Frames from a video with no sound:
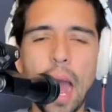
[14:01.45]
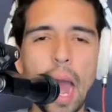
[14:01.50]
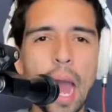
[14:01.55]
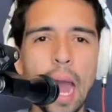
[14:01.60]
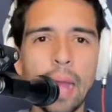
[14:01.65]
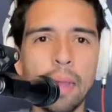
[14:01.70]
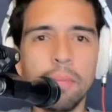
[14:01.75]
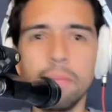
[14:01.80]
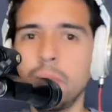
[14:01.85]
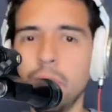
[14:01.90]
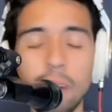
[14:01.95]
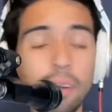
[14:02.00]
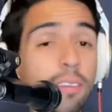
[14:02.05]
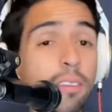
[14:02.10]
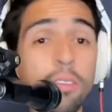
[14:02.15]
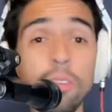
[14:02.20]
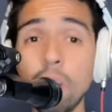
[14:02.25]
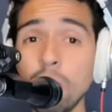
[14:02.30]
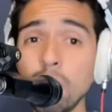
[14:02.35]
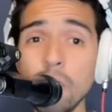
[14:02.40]
And there's
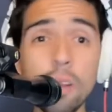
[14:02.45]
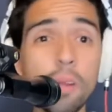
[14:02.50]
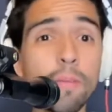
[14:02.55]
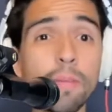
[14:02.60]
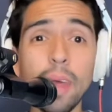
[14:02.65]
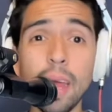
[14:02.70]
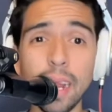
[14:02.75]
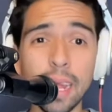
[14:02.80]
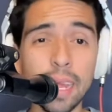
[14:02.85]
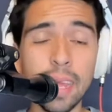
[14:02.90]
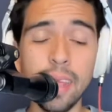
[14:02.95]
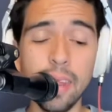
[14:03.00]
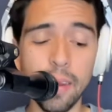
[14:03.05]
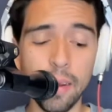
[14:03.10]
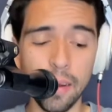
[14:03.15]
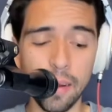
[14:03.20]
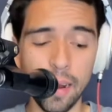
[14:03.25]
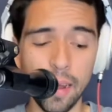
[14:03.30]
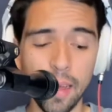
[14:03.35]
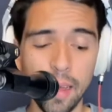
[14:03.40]
nothing of in
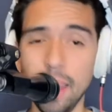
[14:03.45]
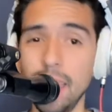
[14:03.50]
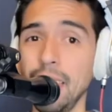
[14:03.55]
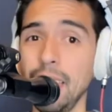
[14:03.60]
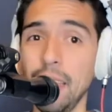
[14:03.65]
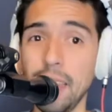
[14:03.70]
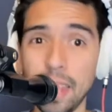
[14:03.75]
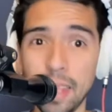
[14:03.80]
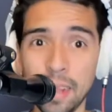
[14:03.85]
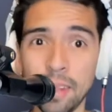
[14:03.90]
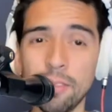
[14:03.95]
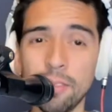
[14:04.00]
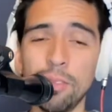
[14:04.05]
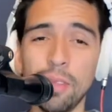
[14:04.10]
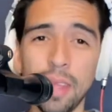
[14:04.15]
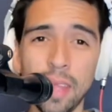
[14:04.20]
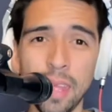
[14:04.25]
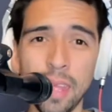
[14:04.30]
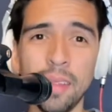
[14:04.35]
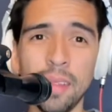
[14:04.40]
here.
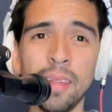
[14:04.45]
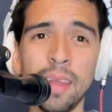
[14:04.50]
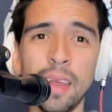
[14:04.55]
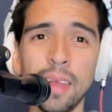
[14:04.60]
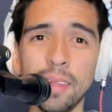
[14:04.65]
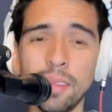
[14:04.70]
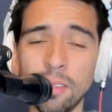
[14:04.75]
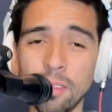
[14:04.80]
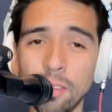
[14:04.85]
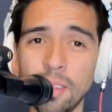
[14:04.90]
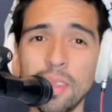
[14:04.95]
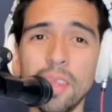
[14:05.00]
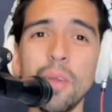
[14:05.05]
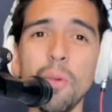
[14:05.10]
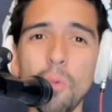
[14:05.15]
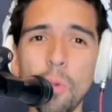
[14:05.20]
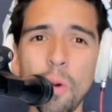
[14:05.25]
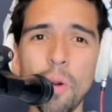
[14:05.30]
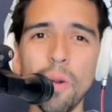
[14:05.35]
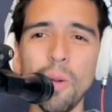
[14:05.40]
In the Sea
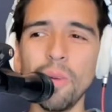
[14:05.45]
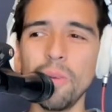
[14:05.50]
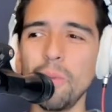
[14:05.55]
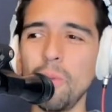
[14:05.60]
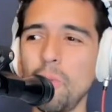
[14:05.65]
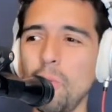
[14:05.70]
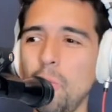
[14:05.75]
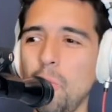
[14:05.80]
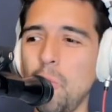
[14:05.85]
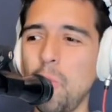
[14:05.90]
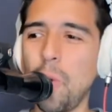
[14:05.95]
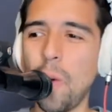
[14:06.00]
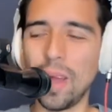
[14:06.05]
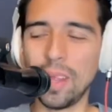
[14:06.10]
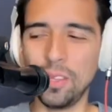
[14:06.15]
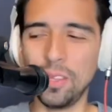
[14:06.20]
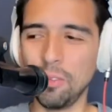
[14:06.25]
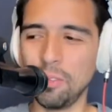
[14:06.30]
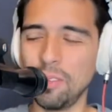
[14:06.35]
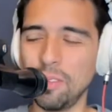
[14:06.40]
World,
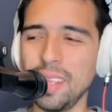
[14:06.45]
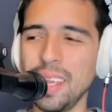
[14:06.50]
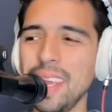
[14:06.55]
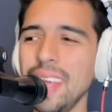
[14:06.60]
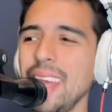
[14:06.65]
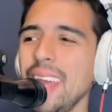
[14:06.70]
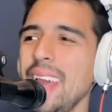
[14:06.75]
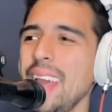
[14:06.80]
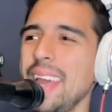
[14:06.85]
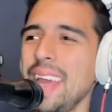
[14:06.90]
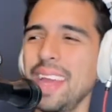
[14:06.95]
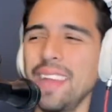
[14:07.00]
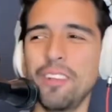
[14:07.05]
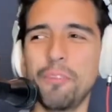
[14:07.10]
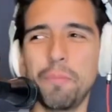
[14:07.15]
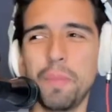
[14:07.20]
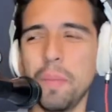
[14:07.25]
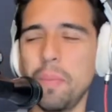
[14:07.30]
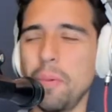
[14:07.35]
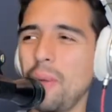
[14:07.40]
what you see is
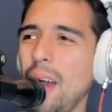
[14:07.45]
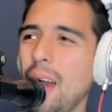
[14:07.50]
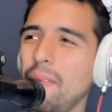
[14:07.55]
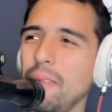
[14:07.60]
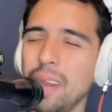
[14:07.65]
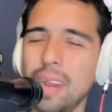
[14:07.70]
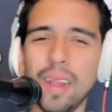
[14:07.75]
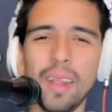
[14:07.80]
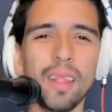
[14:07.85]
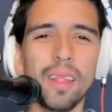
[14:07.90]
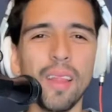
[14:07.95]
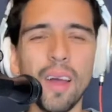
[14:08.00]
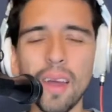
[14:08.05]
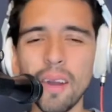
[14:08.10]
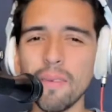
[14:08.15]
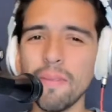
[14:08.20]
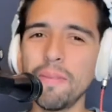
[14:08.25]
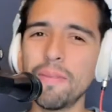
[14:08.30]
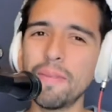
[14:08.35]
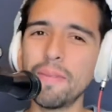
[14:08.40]
people having a lot
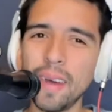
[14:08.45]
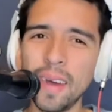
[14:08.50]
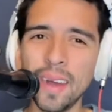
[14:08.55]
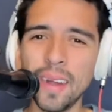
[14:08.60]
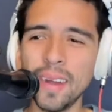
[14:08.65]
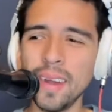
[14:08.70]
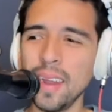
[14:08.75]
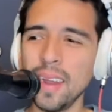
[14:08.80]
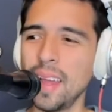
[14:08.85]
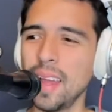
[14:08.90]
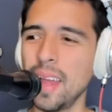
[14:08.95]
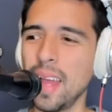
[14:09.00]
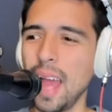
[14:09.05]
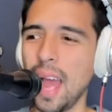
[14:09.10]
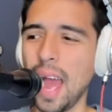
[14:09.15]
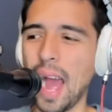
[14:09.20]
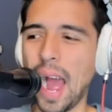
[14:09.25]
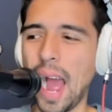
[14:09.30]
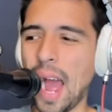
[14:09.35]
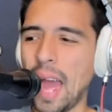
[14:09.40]
of fun
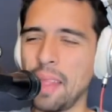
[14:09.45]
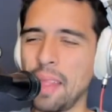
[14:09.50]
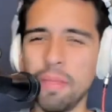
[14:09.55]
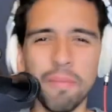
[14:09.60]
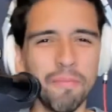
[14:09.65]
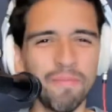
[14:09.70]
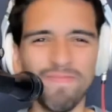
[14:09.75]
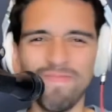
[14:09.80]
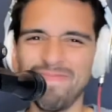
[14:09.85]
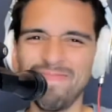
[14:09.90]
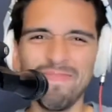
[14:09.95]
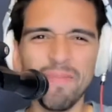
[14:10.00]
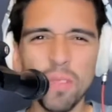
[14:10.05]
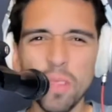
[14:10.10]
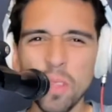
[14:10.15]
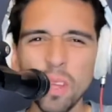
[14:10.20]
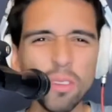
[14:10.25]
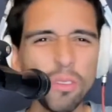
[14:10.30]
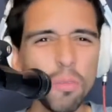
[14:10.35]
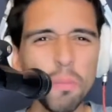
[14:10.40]
and
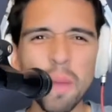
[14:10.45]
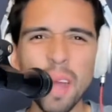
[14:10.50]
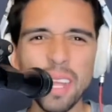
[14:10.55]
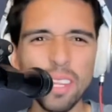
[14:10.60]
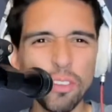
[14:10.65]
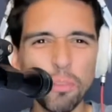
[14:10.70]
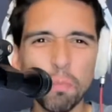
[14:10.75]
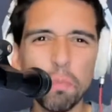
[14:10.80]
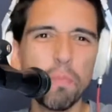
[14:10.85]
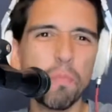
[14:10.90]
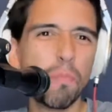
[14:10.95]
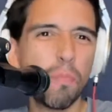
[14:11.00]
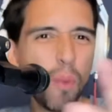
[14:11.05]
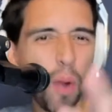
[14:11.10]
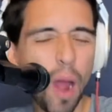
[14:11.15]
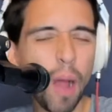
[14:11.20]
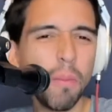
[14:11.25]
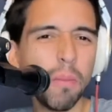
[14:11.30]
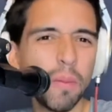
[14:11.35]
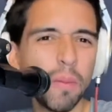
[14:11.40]
not too much
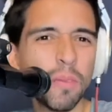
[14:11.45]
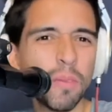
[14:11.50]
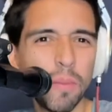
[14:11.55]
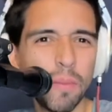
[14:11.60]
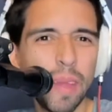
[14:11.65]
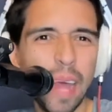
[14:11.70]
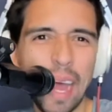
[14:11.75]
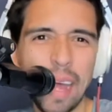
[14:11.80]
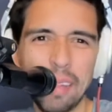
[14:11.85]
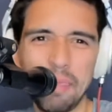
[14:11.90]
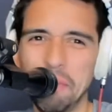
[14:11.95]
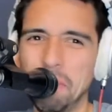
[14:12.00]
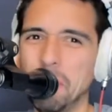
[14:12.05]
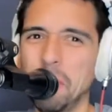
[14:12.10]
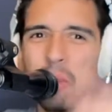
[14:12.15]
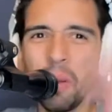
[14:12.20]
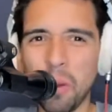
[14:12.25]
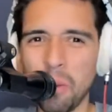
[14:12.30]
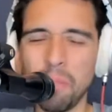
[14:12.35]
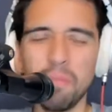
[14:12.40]
problems of that.
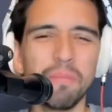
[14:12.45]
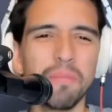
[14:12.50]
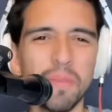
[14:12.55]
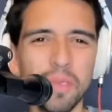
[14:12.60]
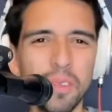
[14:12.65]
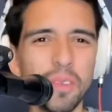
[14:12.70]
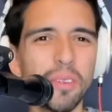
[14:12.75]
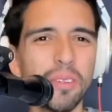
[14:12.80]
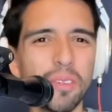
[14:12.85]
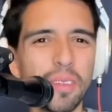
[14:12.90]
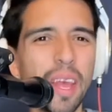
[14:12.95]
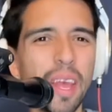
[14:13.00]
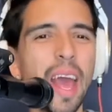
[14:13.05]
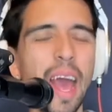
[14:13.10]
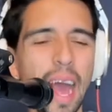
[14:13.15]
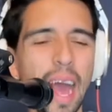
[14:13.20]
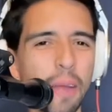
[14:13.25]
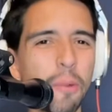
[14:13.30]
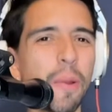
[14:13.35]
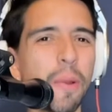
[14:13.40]
You know, just
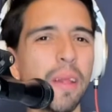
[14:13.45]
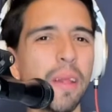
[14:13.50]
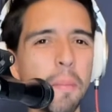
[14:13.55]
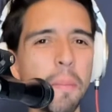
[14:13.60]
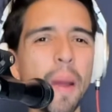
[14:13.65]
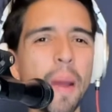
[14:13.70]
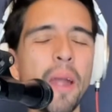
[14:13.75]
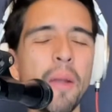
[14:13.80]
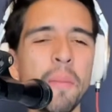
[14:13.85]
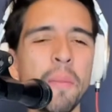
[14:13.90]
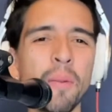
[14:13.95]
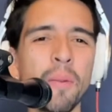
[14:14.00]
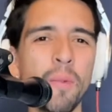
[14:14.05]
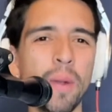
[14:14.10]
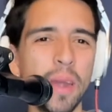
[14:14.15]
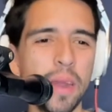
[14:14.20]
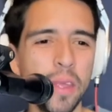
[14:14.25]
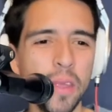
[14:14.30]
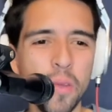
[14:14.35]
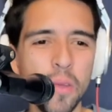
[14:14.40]
a great environment
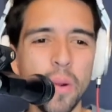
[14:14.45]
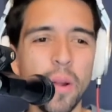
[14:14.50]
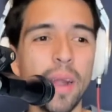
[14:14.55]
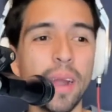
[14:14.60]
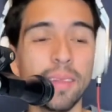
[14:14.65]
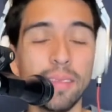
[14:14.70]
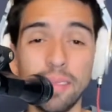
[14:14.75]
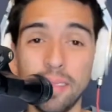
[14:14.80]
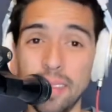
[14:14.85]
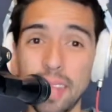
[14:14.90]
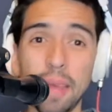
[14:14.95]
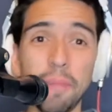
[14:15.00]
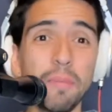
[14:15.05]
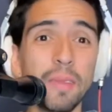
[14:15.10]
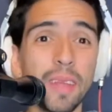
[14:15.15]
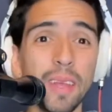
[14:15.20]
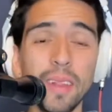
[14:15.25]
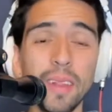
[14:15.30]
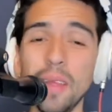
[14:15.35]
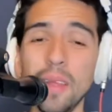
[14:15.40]
where you are
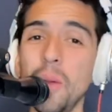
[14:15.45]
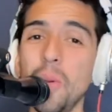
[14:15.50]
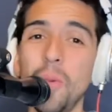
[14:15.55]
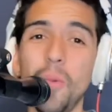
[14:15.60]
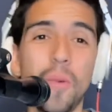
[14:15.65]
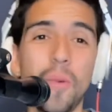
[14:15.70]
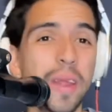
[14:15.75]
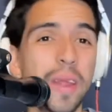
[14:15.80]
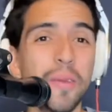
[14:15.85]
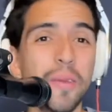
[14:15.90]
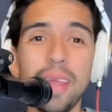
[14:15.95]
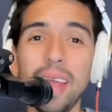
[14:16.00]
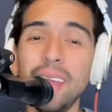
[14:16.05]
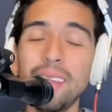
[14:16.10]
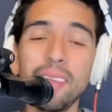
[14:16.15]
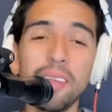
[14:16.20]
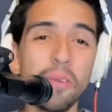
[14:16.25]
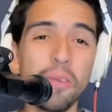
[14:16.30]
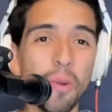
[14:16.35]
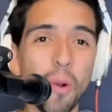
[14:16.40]
accepted, where you
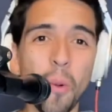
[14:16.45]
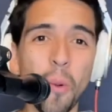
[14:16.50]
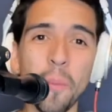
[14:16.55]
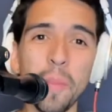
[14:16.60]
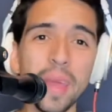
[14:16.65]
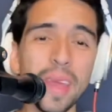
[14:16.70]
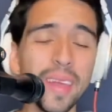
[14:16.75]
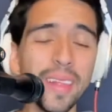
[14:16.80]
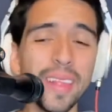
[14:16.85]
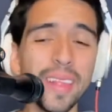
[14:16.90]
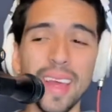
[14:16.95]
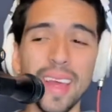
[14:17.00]
dance at your own beat